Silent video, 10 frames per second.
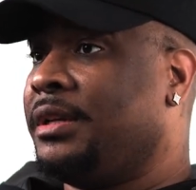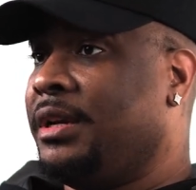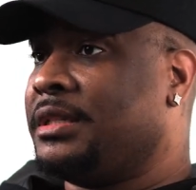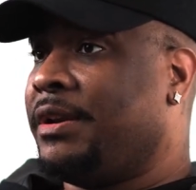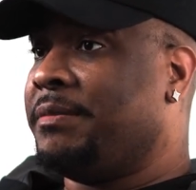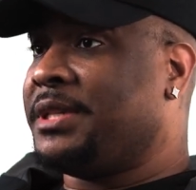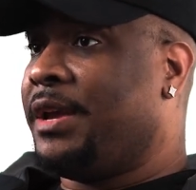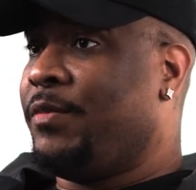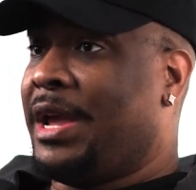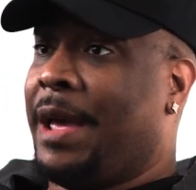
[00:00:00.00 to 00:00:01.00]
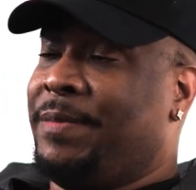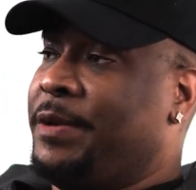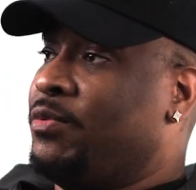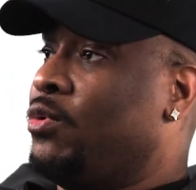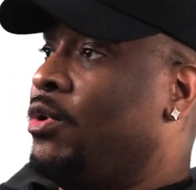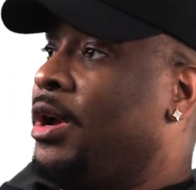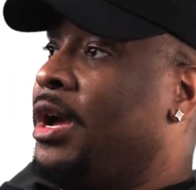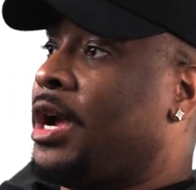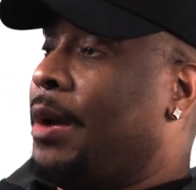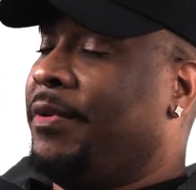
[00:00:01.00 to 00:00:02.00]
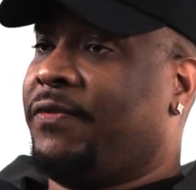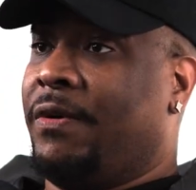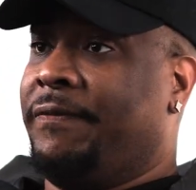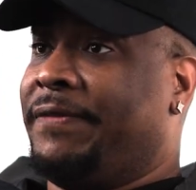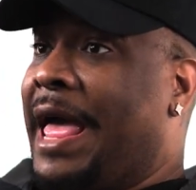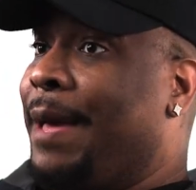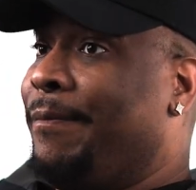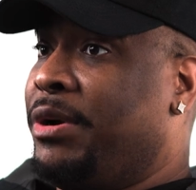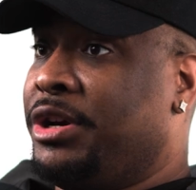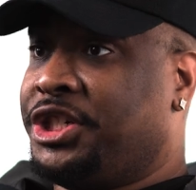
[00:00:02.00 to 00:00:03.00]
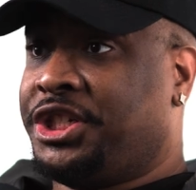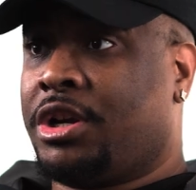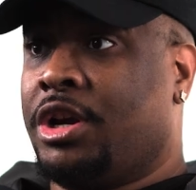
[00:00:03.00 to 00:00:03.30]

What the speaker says: You understand what I'm saying? We had people coming from Flatbush,